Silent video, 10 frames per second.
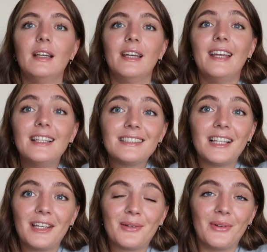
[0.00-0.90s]
It is
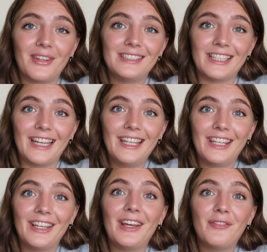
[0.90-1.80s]
like what they say,
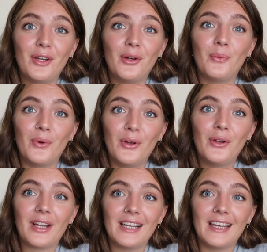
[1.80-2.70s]
you never
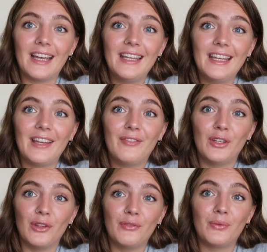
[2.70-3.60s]
work a day if
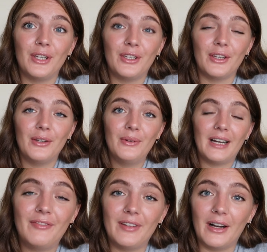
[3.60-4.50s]
you love what you do.
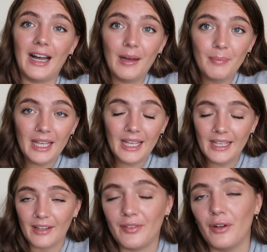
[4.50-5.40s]
I felt
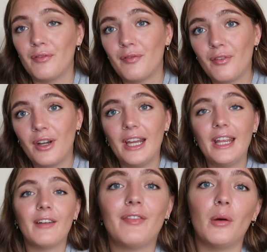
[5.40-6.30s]
happy, I felt
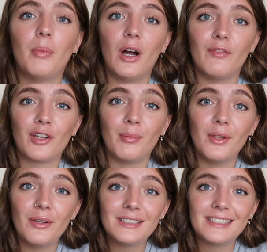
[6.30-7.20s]
free, I felt part of a
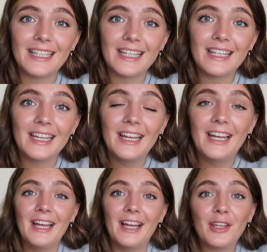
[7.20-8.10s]
community,
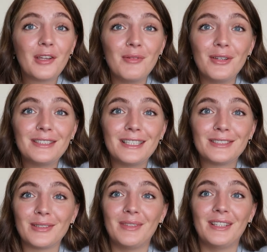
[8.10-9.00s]
and the community
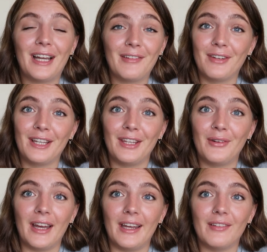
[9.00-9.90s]
is something that I really
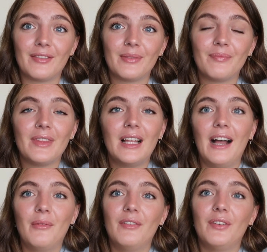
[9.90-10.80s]
craved.
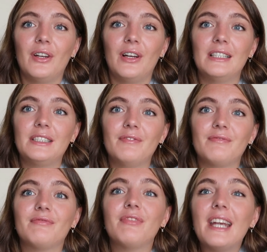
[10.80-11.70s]
However, I
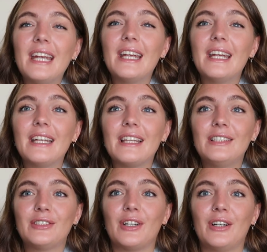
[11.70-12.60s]
didn't really
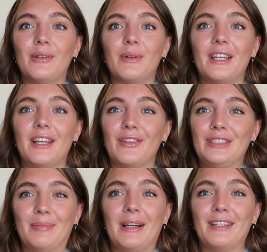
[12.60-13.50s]
start with an endless
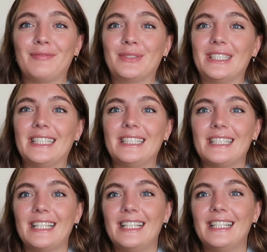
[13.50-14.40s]
supply of money,
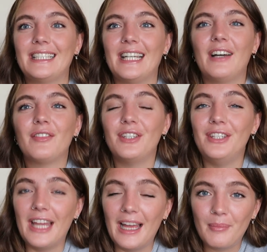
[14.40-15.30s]
and I
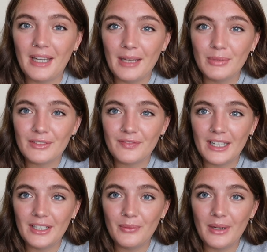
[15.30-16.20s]
haven't yet been able to
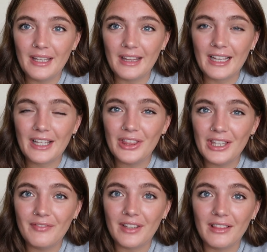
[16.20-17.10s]
find a way that I can
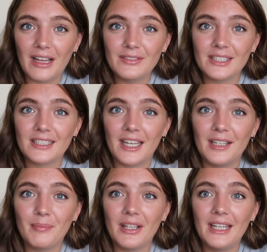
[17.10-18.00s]
live that life
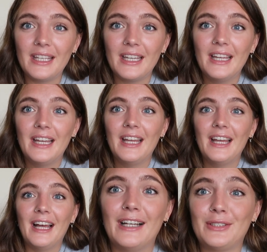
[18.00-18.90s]
sustainably.
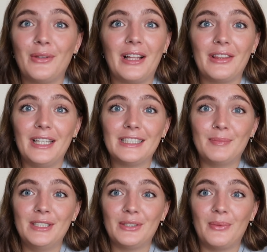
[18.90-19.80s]
And so that leads
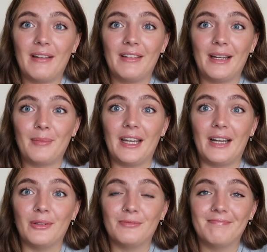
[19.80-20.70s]
me to where I am now.